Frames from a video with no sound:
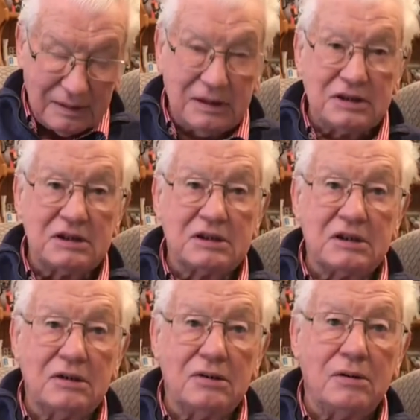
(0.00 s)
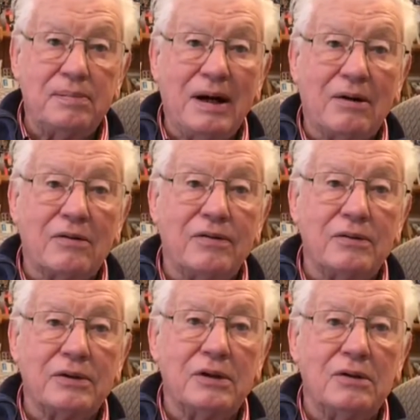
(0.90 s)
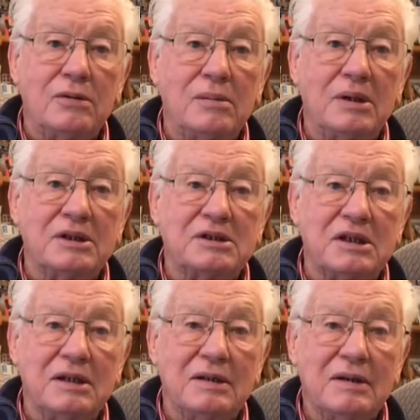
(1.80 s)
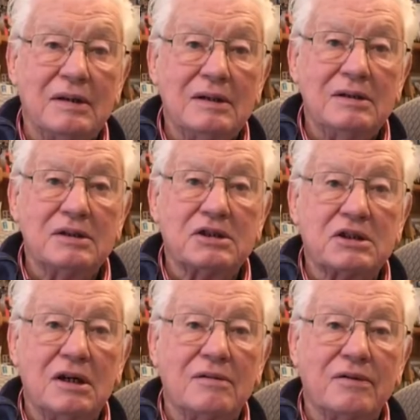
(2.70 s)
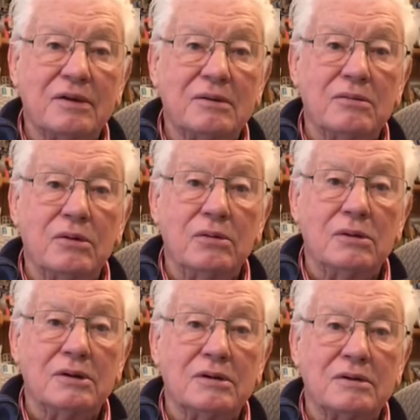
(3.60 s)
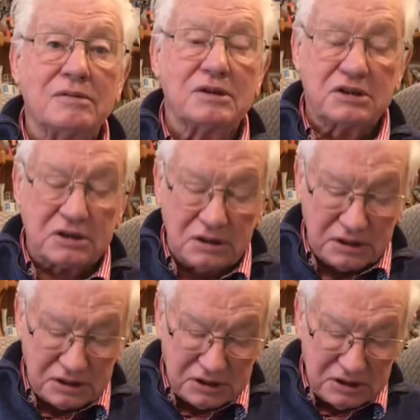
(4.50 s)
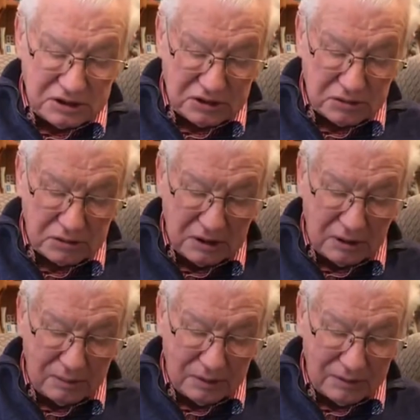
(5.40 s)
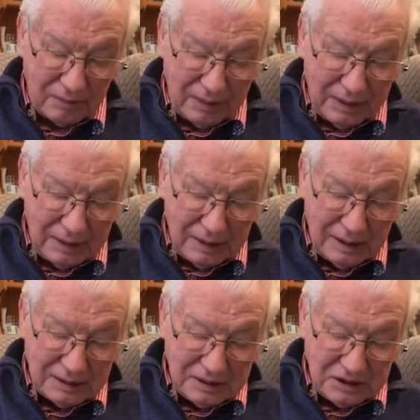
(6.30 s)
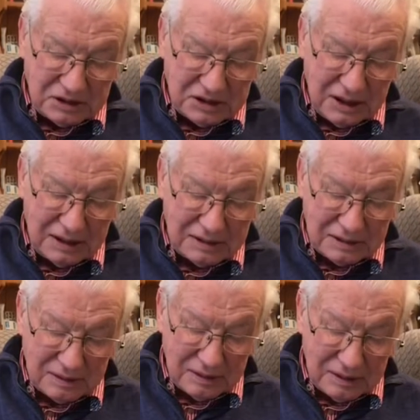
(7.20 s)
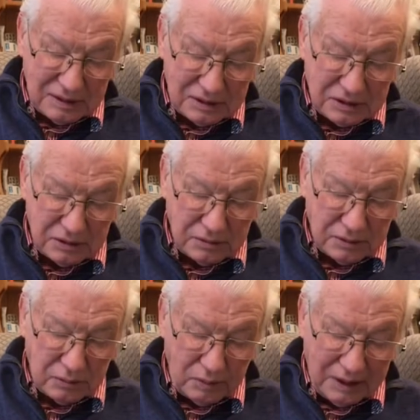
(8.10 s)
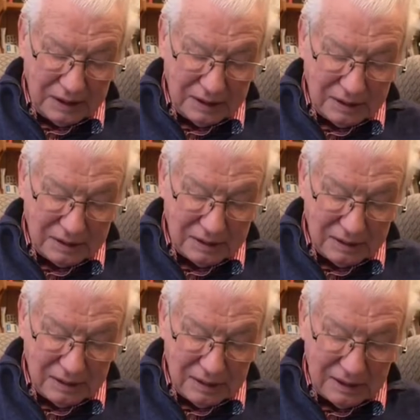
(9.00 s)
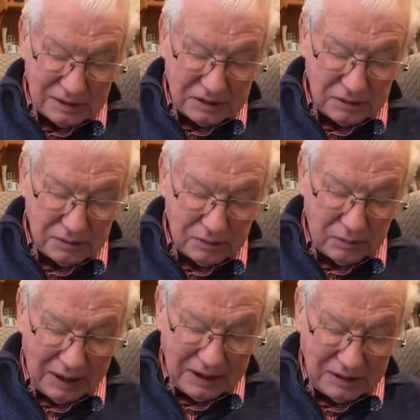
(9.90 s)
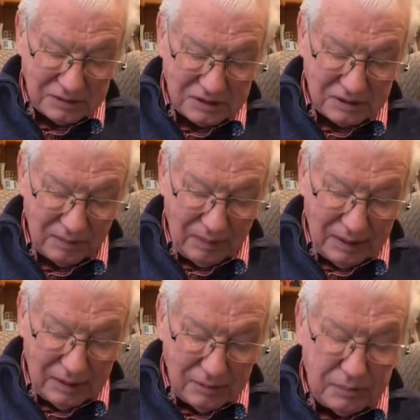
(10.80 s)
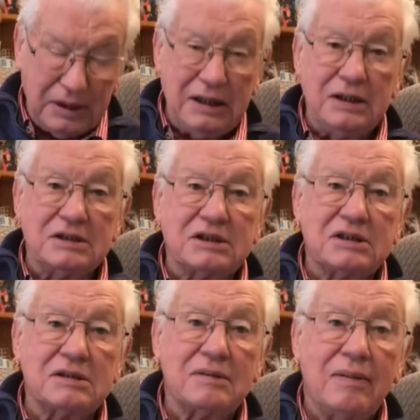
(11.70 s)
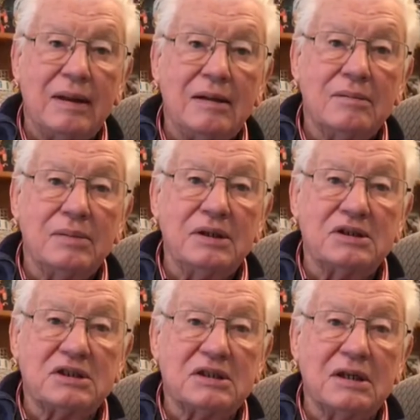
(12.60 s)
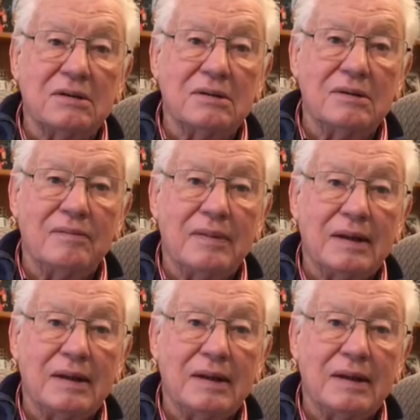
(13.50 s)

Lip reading: This is the all-powerful, the almighty, the sovereign ruler of the skies. He stood up and he said to the wind and to the waves, peace, be still.